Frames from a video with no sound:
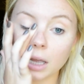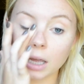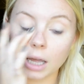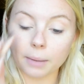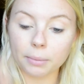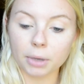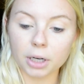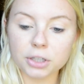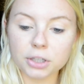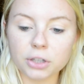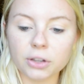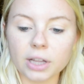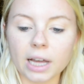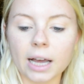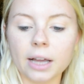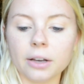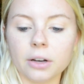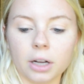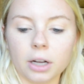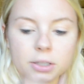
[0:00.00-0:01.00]
I'm going to do
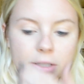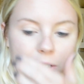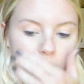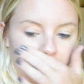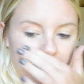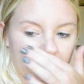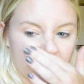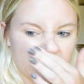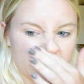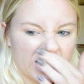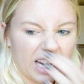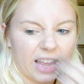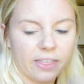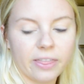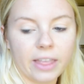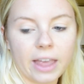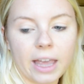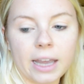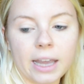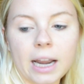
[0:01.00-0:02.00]
that, not too much.
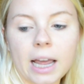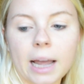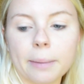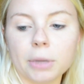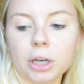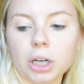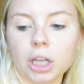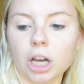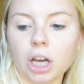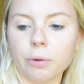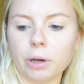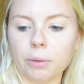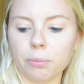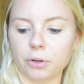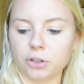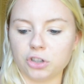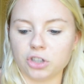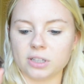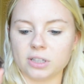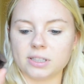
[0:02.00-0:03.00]
And then I'm going to go in
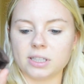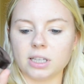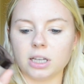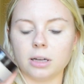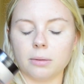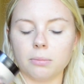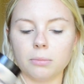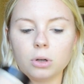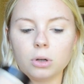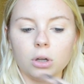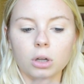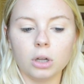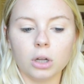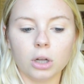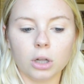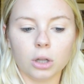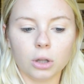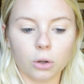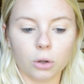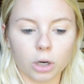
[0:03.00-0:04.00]
with just some
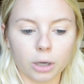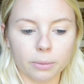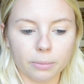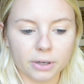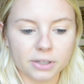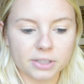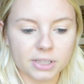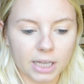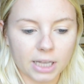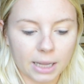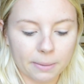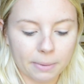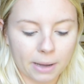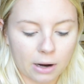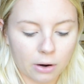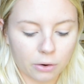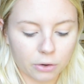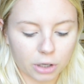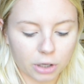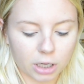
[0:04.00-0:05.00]
Mercier
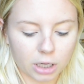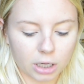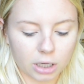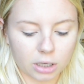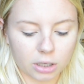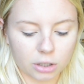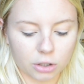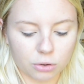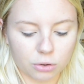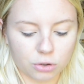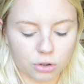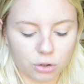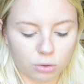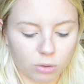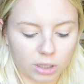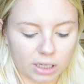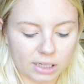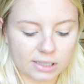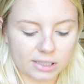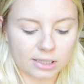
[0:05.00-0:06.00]
powder. You do
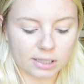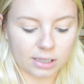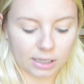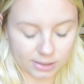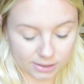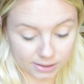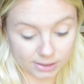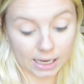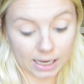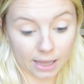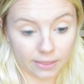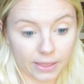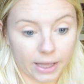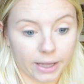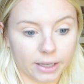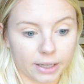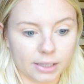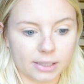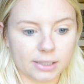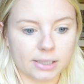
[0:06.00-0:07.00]
want to set
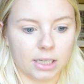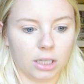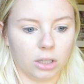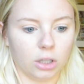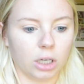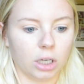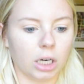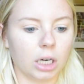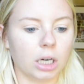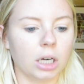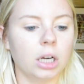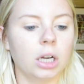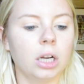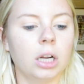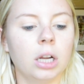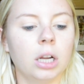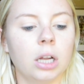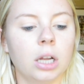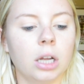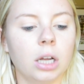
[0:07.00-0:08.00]
that concealer.
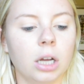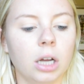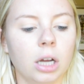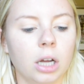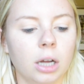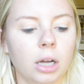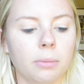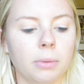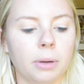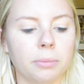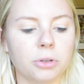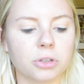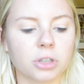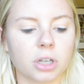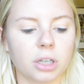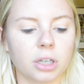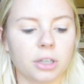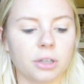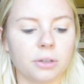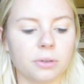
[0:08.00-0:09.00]
I'm just
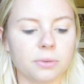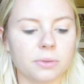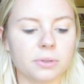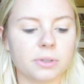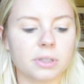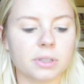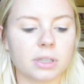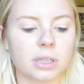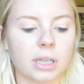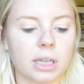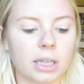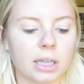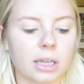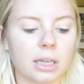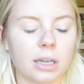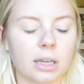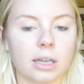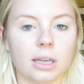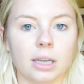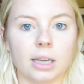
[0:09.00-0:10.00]
going to use like
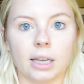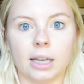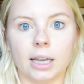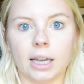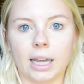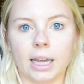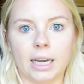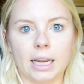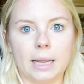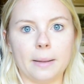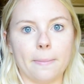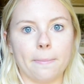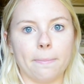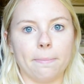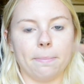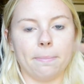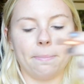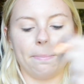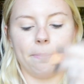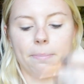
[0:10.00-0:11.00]
any
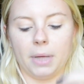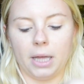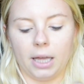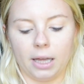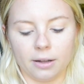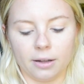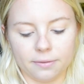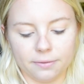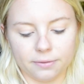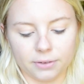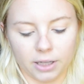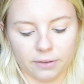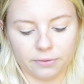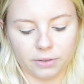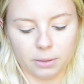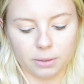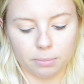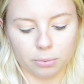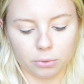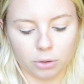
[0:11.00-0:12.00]
big
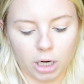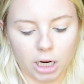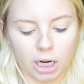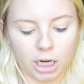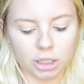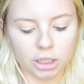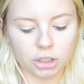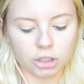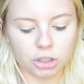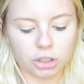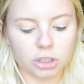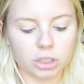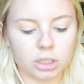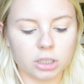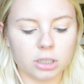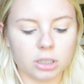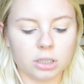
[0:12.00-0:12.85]
fluffy brush.